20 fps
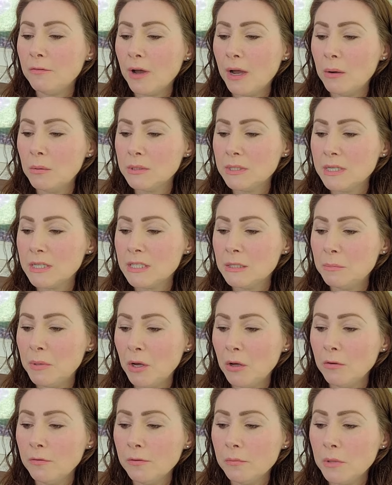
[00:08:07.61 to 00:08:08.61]
I was
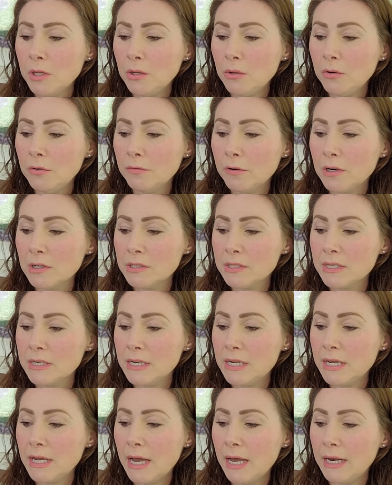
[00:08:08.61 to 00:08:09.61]
expelled from the university